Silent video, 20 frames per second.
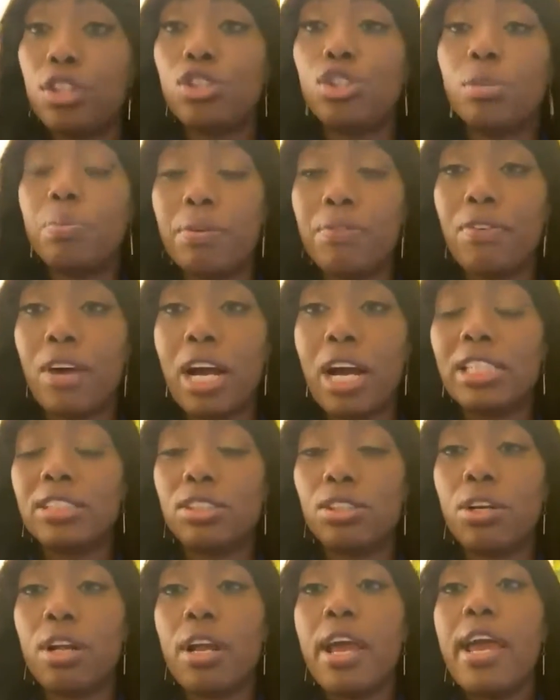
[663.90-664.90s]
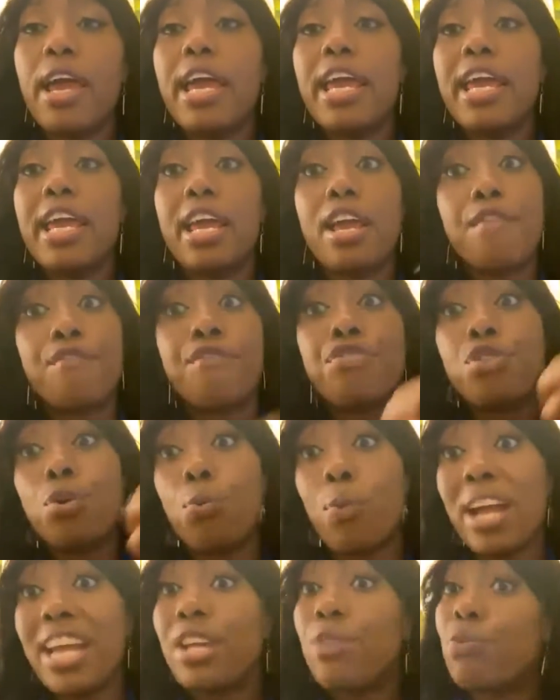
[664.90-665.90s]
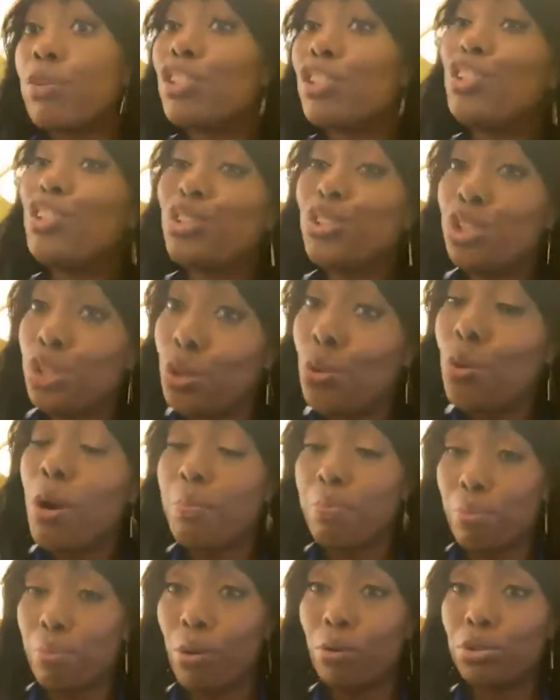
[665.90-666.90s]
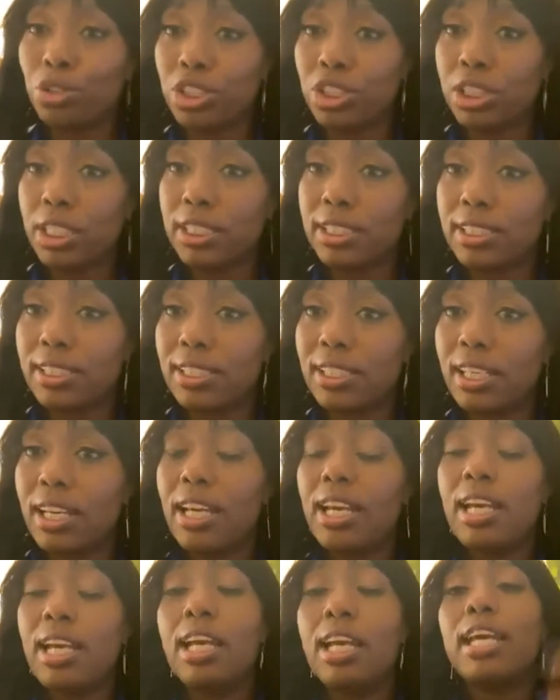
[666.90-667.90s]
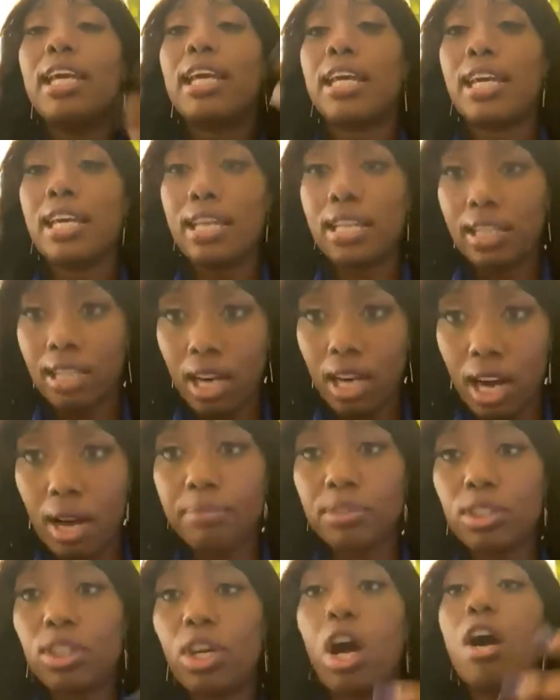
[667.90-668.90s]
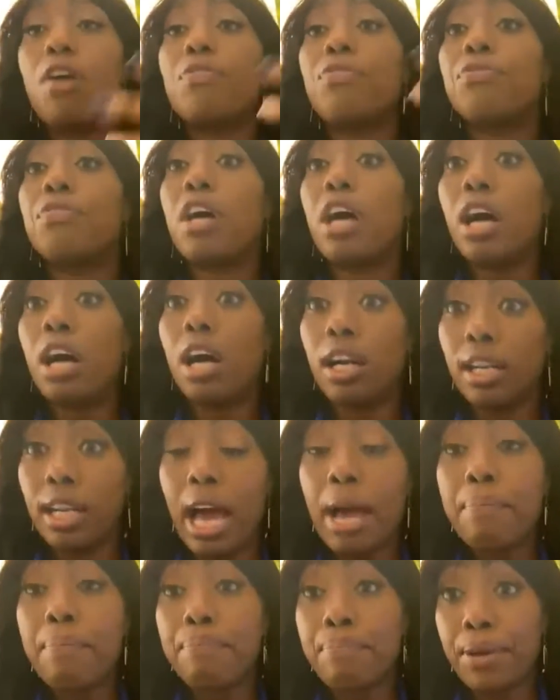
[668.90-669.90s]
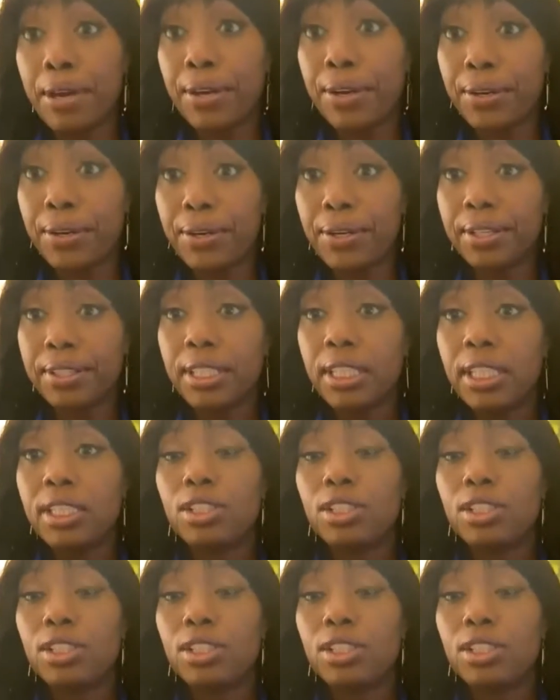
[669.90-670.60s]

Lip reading: a supervisor if the way in which you approach it comes off a lot better.